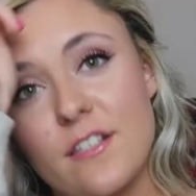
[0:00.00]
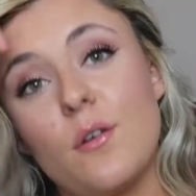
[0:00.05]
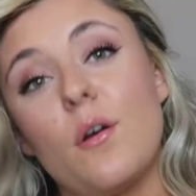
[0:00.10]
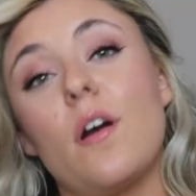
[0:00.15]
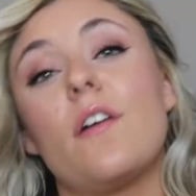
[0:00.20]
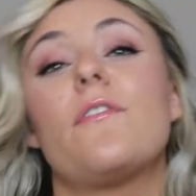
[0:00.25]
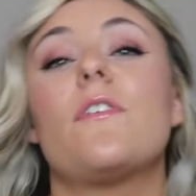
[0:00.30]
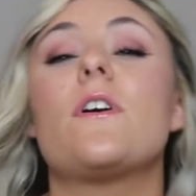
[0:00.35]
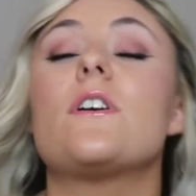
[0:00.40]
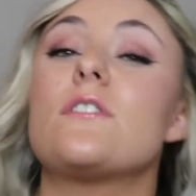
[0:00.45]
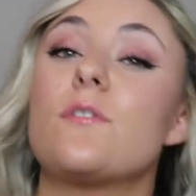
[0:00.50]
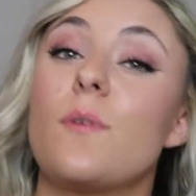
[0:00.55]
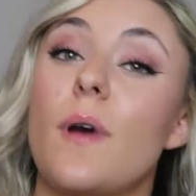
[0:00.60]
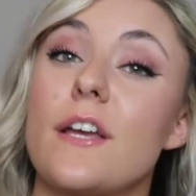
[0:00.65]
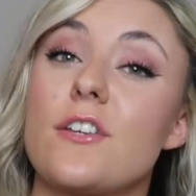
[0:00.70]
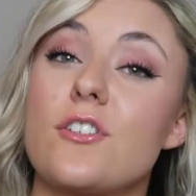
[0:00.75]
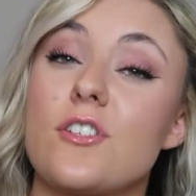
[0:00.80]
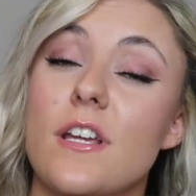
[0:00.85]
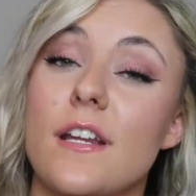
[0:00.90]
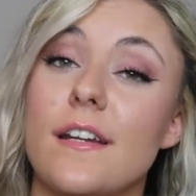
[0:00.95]
So our first
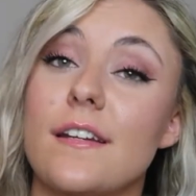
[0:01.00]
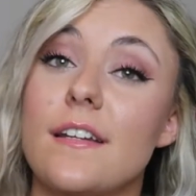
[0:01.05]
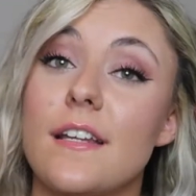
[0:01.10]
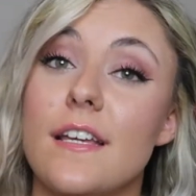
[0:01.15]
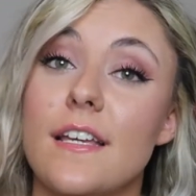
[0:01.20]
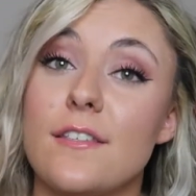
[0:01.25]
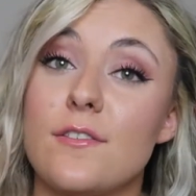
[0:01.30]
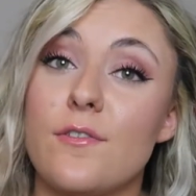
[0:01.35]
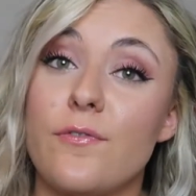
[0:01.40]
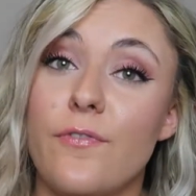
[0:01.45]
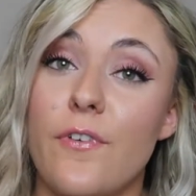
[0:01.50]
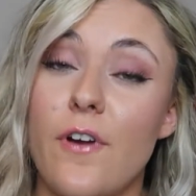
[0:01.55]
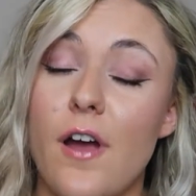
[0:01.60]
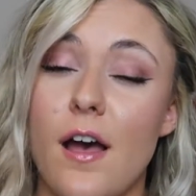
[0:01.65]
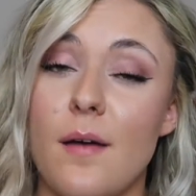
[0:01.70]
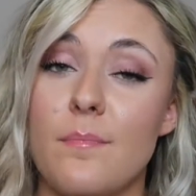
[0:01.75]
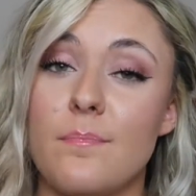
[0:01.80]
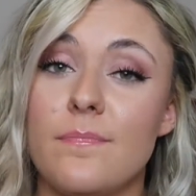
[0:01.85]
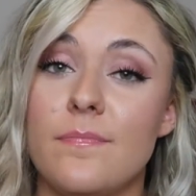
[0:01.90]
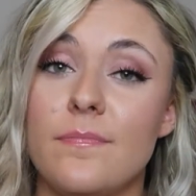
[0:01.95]
question is
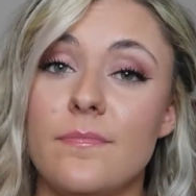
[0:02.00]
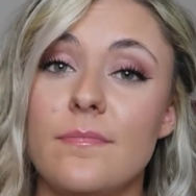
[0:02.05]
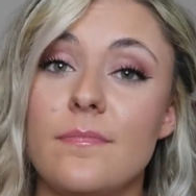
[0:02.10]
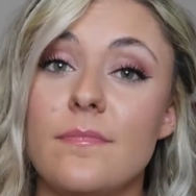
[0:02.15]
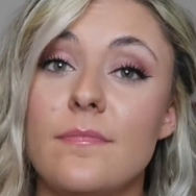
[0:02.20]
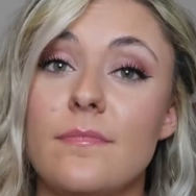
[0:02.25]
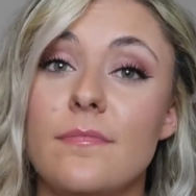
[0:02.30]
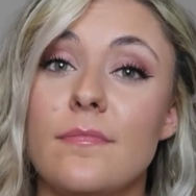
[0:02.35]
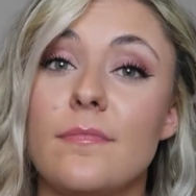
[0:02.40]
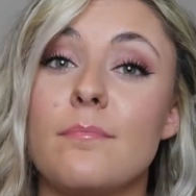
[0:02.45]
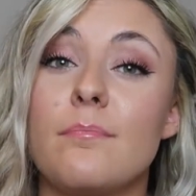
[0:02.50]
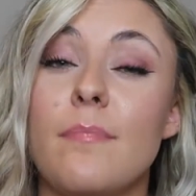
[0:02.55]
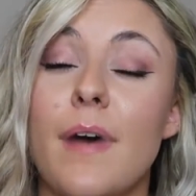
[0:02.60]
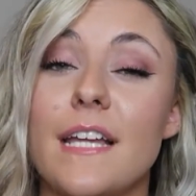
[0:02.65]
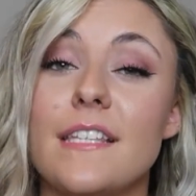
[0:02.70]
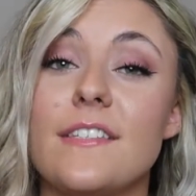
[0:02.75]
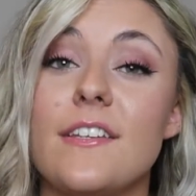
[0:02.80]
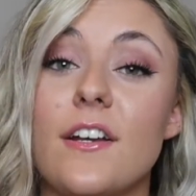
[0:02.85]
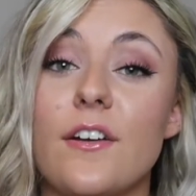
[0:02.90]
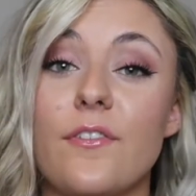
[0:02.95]
from
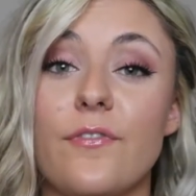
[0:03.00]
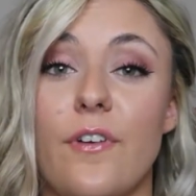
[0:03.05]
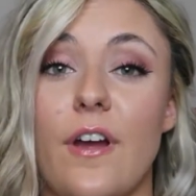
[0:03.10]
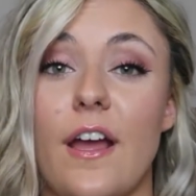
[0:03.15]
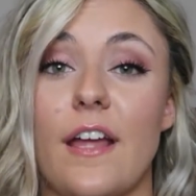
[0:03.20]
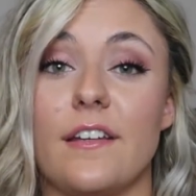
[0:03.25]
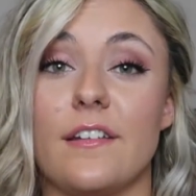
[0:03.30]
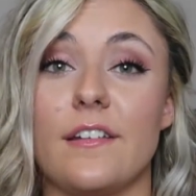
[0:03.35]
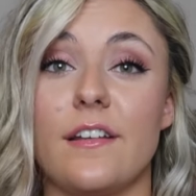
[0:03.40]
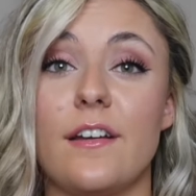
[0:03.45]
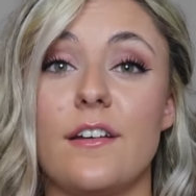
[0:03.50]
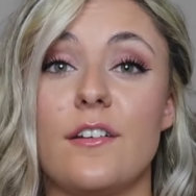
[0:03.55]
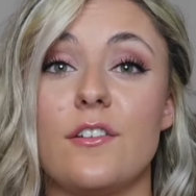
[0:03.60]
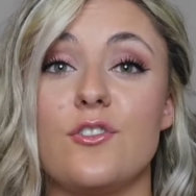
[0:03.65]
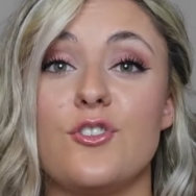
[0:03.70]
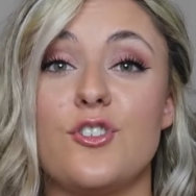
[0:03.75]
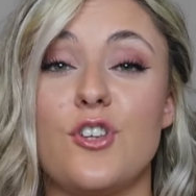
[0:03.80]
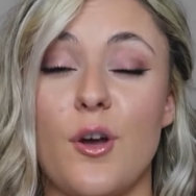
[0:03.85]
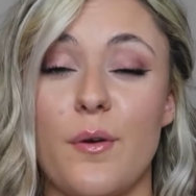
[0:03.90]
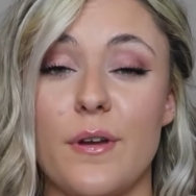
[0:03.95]
my dear friend,
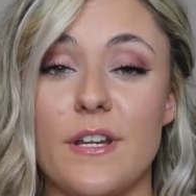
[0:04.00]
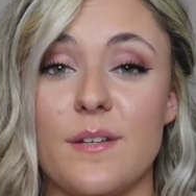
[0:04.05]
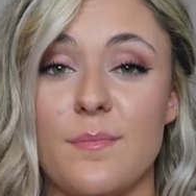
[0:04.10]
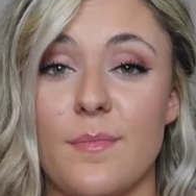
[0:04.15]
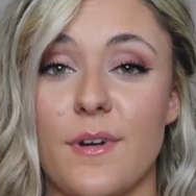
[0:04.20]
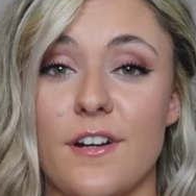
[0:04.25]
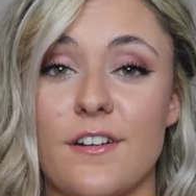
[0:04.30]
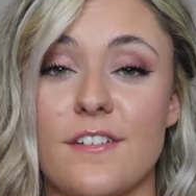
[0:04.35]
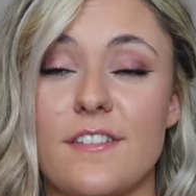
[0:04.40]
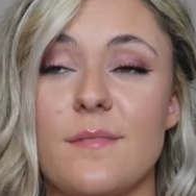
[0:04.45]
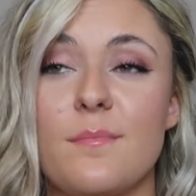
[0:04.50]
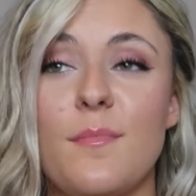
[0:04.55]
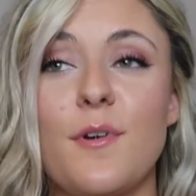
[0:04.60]
Joey Demers.